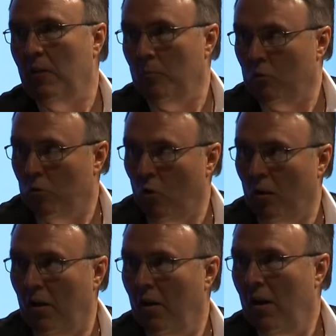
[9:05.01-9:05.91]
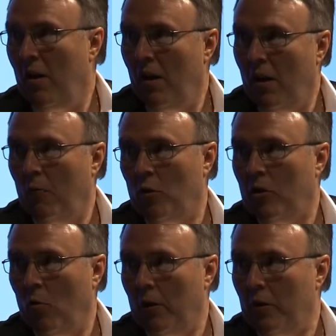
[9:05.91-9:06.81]
and the persona of what
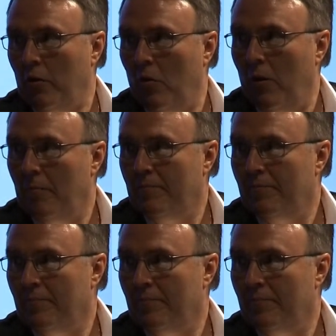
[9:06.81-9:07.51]
they want to do. Well,